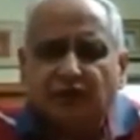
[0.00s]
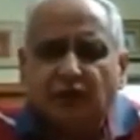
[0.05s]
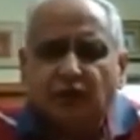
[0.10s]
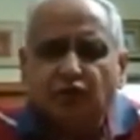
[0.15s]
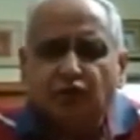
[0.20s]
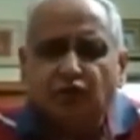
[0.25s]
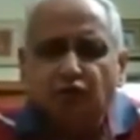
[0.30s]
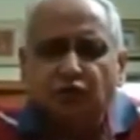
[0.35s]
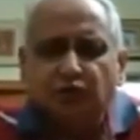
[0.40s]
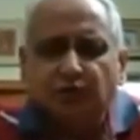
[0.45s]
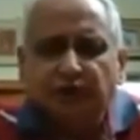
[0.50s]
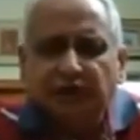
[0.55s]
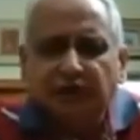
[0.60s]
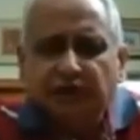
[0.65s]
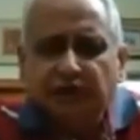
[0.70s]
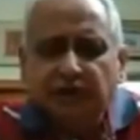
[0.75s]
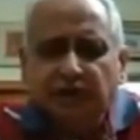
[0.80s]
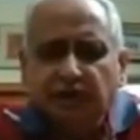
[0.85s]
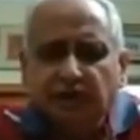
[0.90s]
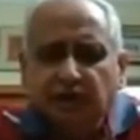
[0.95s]
found to
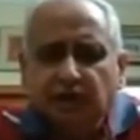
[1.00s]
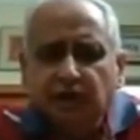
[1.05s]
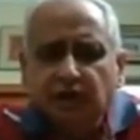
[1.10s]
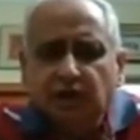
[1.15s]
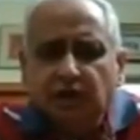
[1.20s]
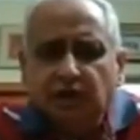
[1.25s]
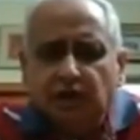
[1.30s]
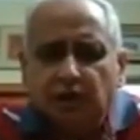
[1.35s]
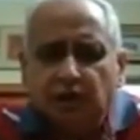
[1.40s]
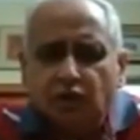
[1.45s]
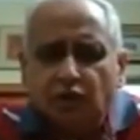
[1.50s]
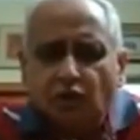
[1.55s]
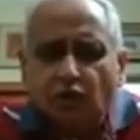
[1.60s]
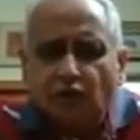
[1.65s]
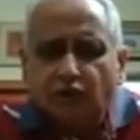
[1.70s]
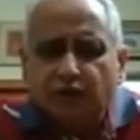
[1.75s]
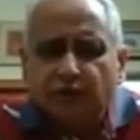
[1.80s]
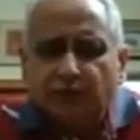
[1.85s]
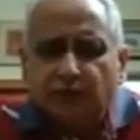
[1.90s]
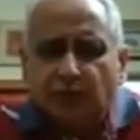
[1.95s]
be
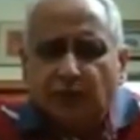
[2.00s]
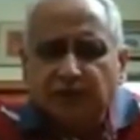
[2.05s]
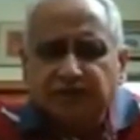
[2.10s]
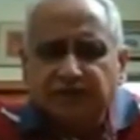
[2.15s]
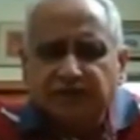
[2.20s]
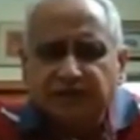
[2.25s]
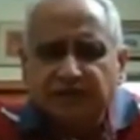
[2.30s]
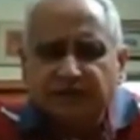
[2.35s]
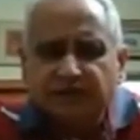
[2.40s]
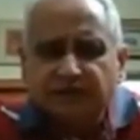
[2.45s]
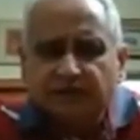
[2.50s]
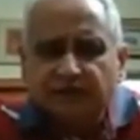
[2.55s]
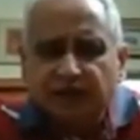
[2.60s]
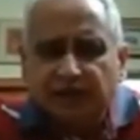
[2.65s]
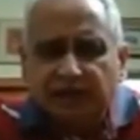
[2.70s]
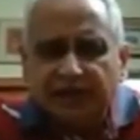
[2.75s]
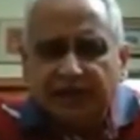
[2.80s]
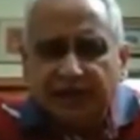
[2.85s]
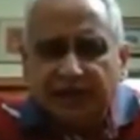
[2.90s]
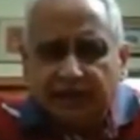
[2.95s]
COVID positive
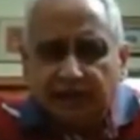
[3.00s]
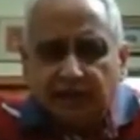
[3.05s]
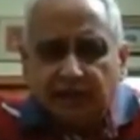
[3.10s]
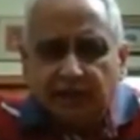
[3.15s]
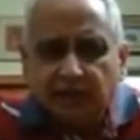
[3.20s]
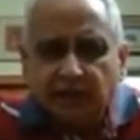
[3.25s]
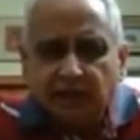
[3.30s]
again.